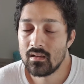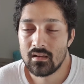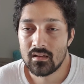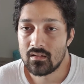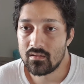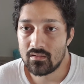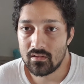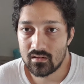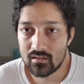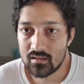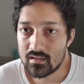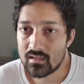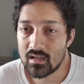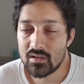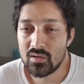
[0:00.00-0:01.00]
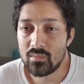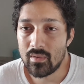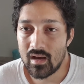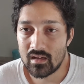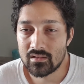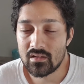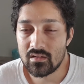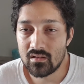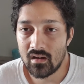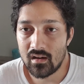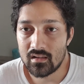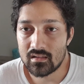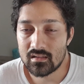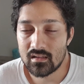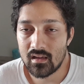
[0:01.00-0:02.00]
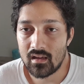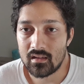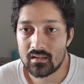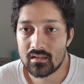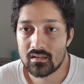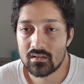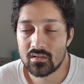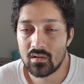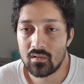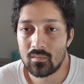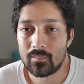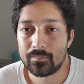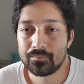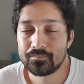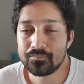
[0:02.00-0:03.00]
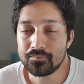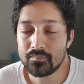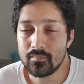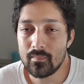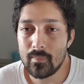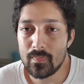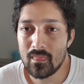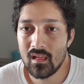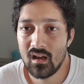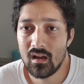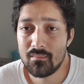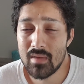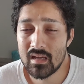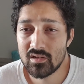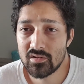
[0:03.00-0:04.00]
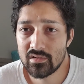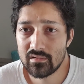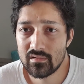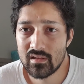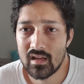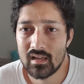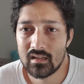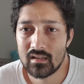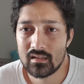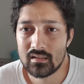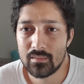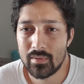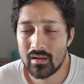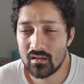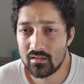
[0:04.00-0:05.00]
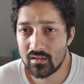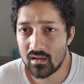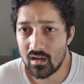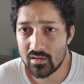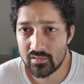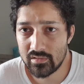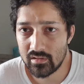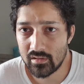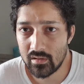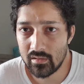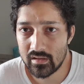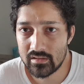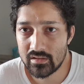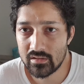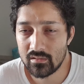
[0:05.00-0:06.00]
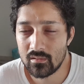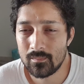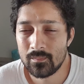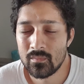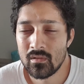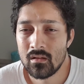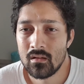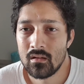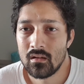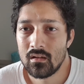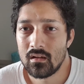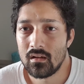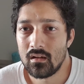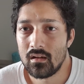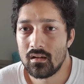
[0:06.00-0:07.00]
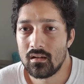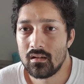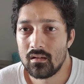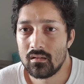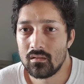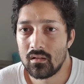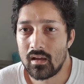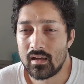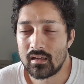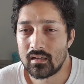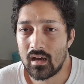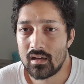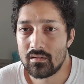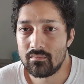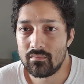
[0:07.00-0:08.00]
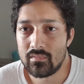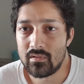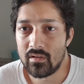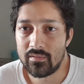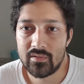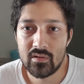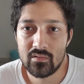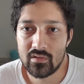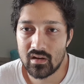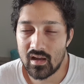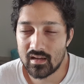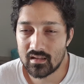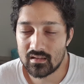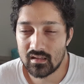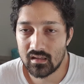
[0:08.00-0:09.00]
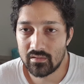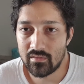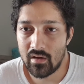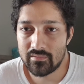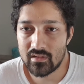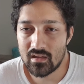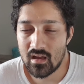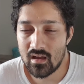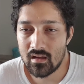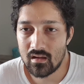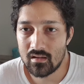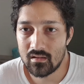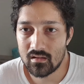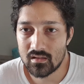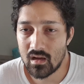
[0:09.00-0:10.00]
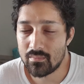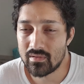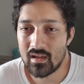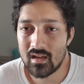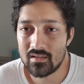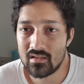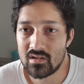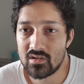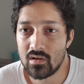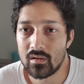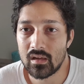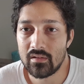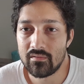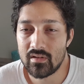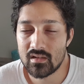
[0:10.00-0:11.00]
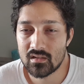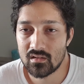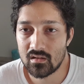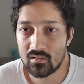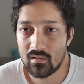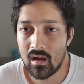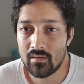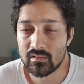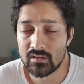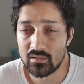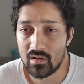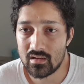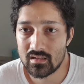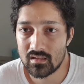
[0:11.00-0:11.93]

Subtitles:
They're going to send you back to the United States. So make sure that, depending on the country you're going to, The few that I could think of off the top of the head that don't give visa on arrival to U.S.